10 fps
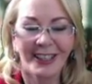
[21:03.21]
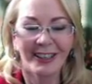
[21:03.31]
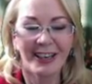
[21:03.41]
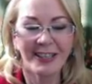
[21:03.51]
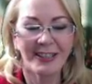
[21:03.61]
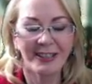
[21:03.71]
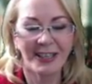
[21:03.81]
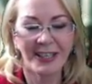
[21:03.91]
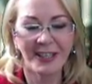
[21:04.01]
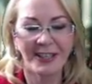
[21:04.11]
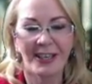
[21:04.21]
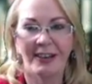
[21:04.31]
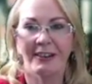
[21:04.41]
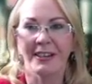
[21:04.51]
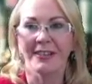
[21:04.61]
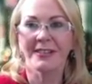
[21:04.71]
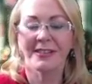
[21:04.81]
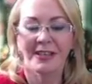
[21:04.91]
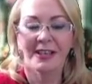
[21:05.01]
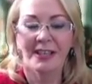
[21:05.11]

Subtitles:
All right, so Sagittarius.